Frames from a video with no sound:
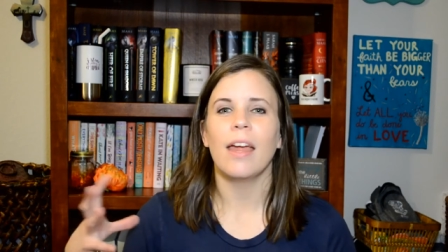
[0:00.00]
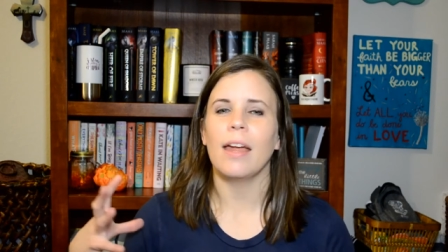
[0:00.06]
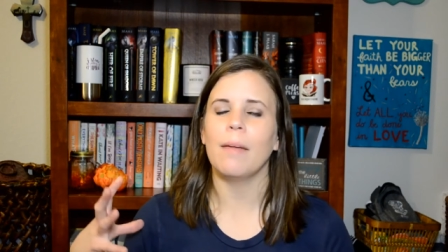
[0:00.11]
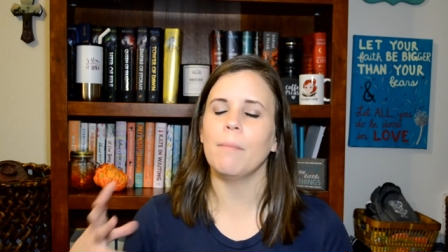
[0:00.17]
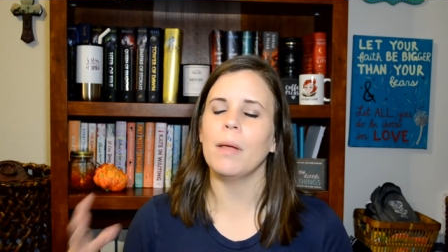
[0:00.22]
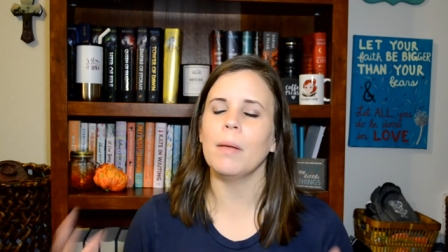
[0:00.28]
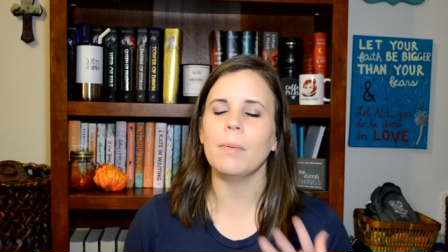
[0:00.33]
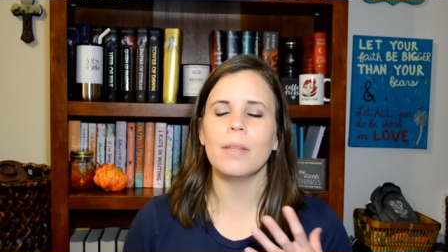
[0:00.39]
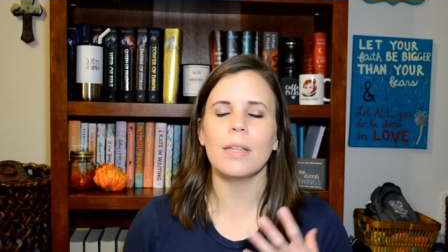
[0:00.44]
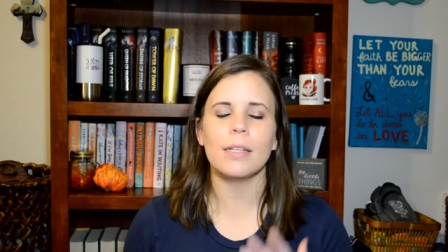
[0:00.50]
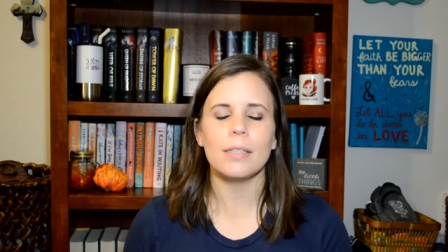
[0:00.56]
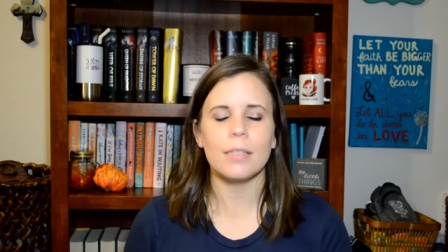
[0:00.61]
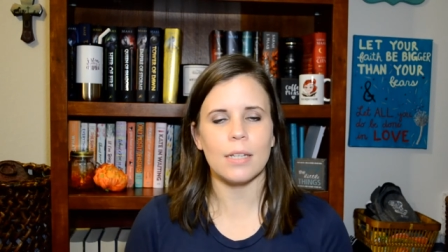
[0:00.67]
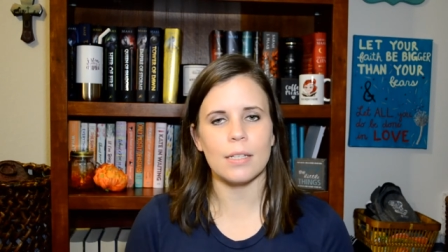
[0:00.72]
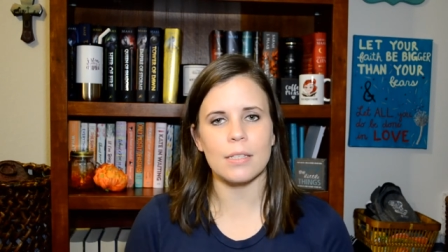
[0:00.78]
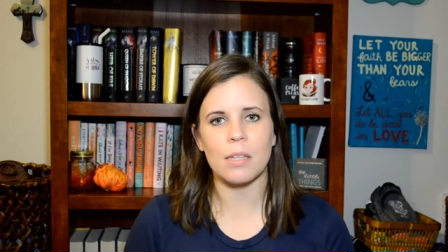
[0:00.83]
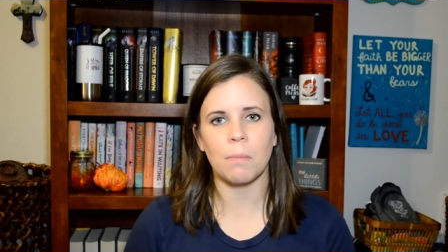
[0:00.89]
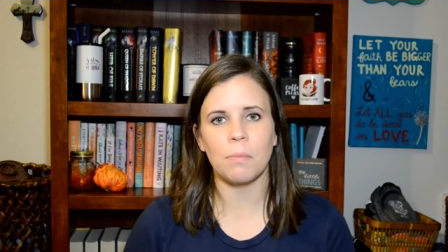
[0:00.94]
And maybe
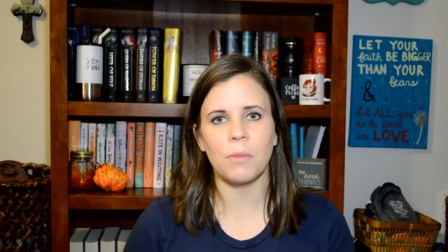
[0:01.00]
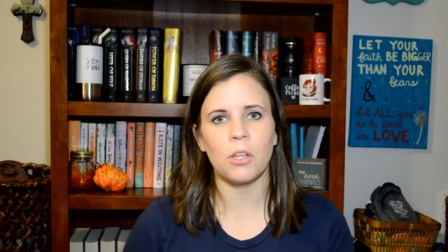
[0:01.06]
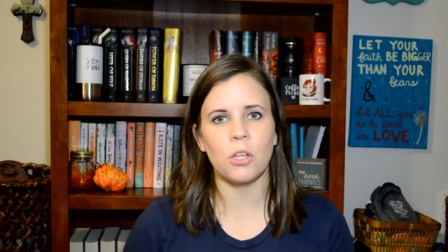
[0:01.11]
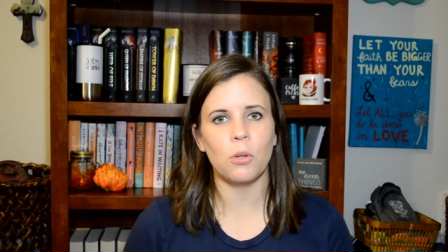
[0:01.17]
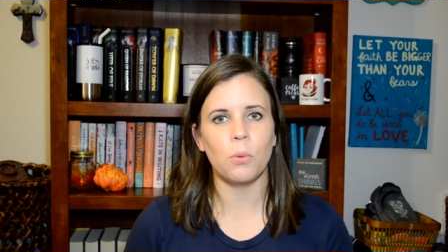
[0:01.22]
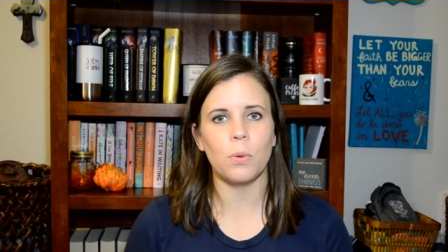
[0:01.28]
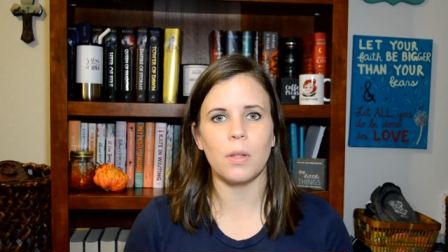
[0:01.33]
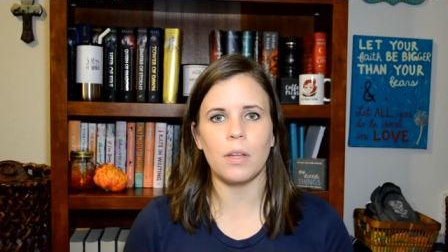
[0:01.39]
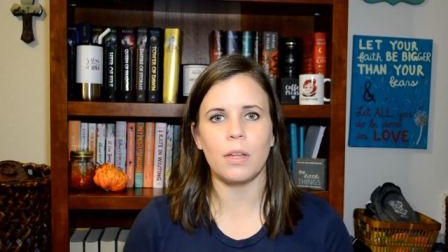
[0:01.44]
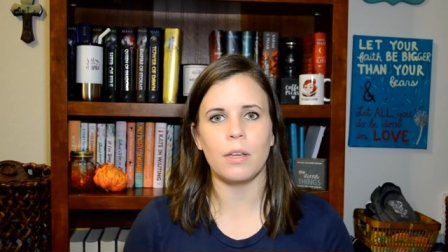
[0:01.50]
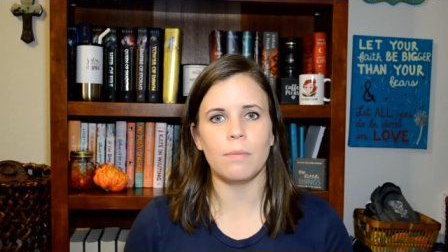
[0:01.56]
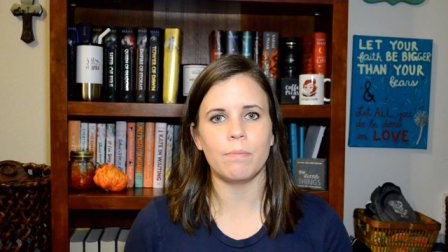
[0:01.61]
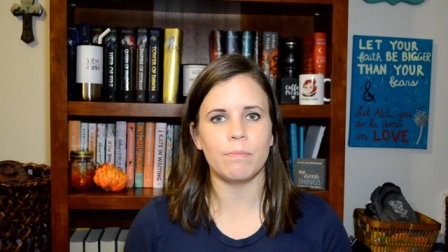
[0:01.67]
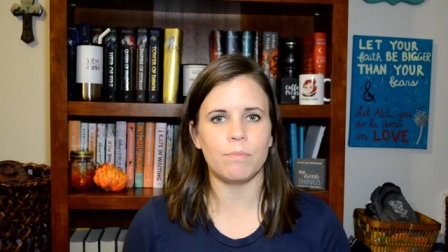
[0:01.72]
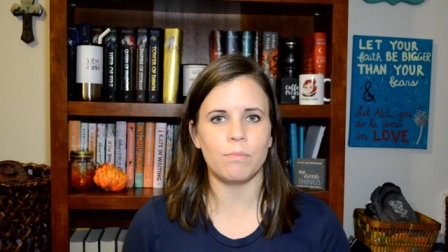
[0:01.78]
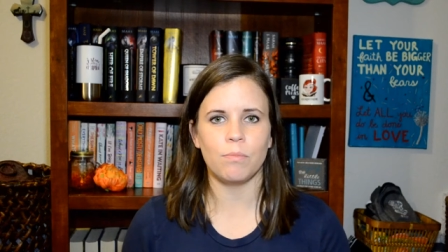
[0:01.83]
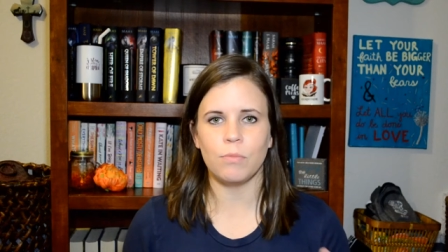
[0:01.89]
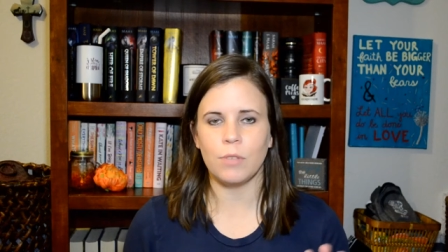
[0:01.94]
that's not something you really
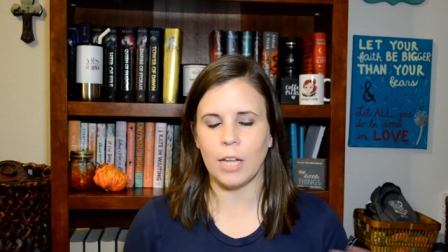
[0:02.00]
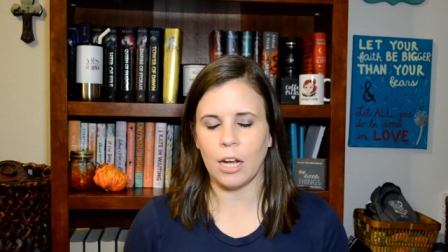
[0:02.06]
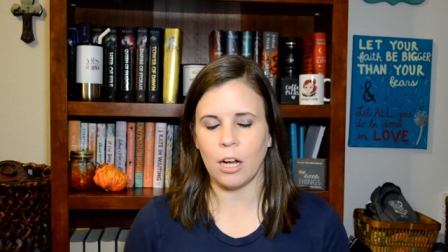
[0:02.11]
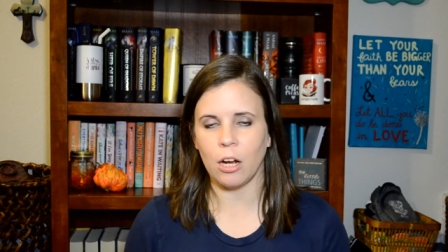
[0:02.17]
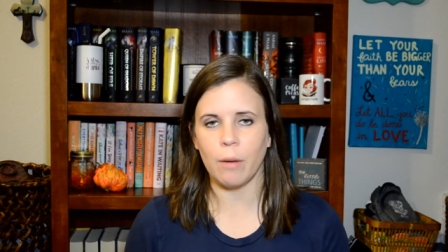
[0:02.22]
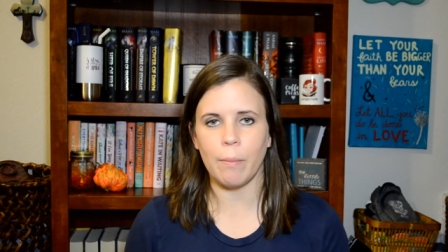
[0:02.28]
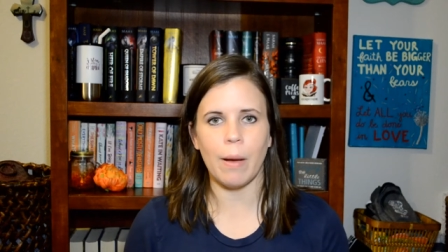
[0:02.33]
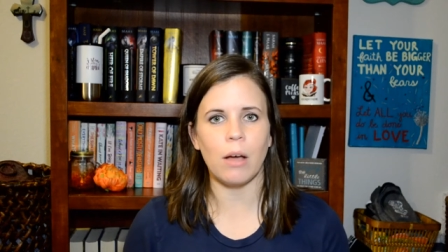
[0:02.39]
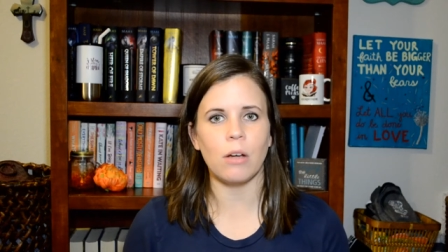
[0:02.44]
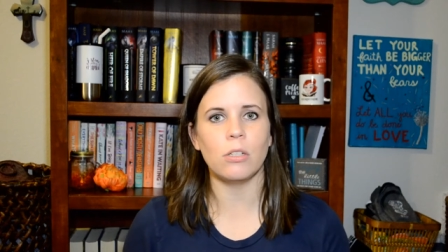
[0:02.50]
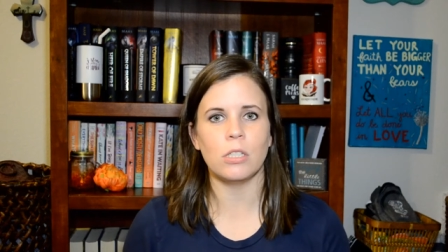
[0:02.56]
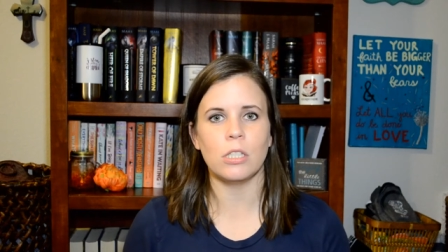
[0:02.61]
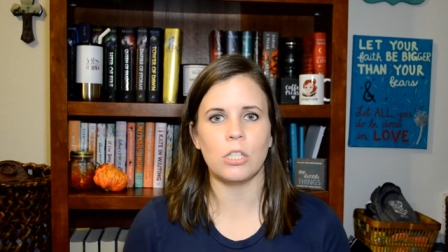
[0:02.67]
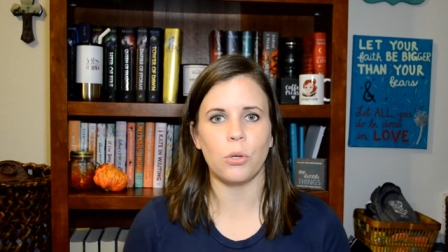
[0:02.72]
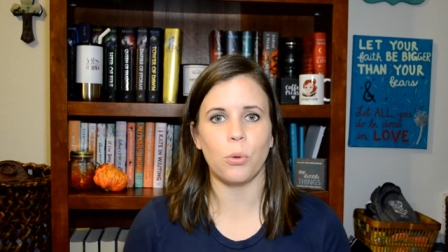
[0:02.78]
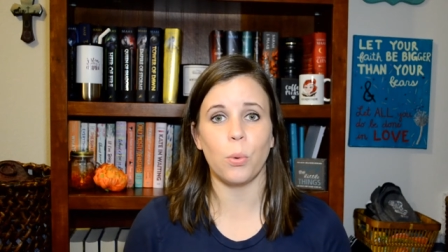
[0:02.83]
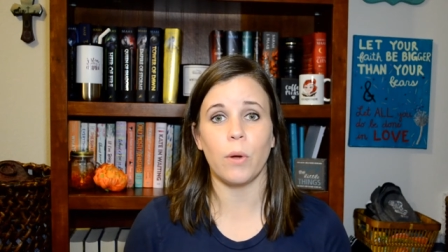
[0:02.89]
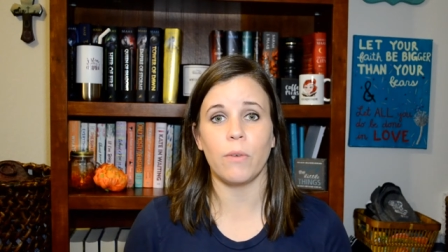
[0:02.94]
care about
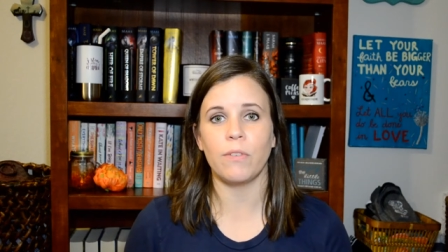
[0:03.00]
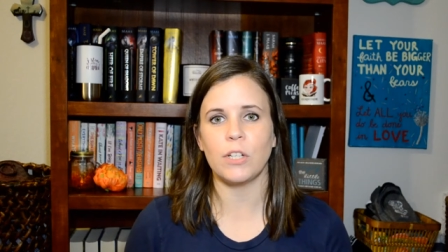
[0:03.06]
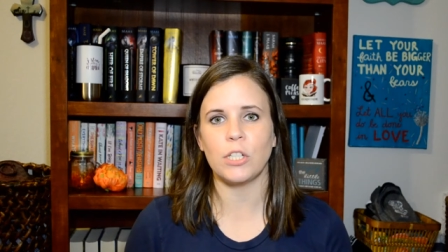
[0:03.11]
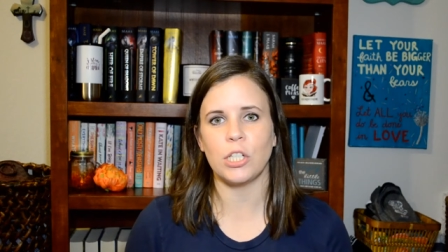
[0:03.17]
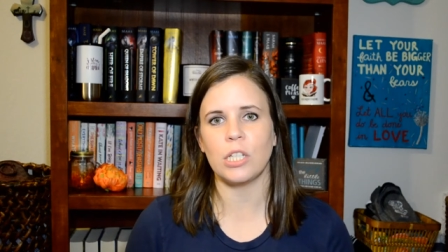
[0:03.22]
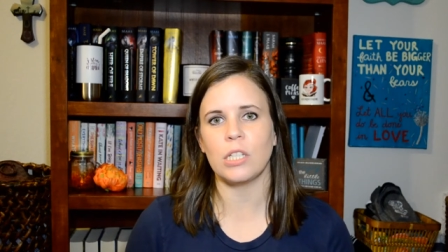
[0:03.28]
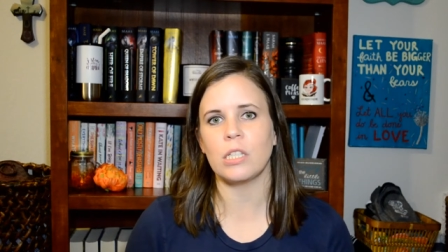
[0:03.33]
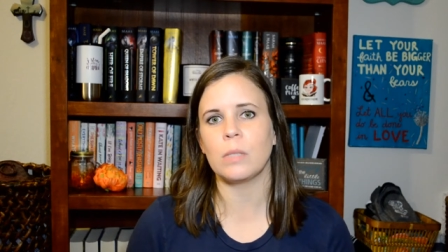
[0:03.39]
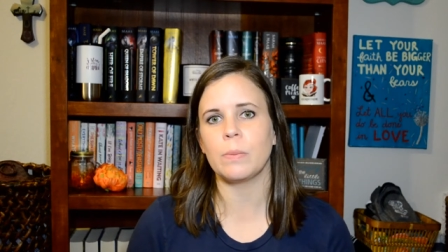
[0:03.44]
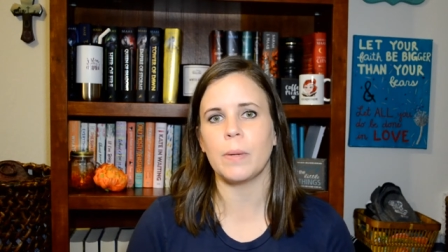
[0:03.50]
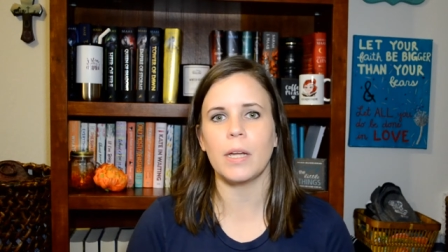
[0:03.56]
until revisions,